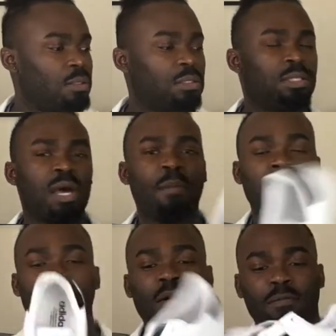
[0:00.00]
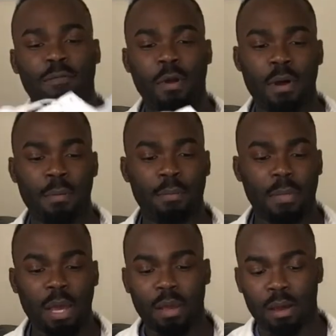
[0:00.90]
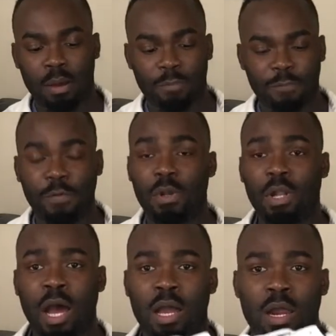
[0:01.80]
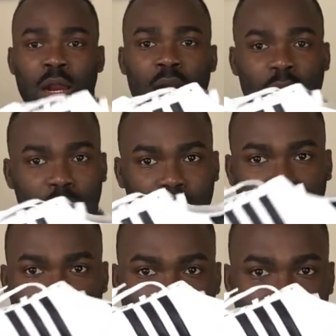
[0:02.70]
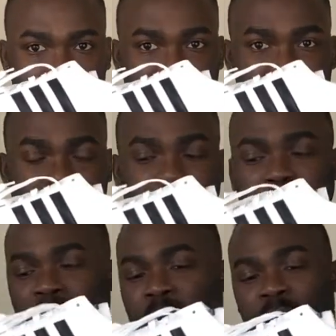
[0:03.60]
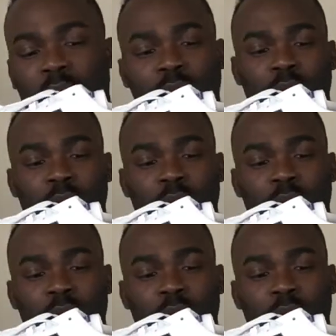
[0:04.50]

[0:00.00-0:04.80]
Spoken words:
Samoho from Foot Locker in white and black,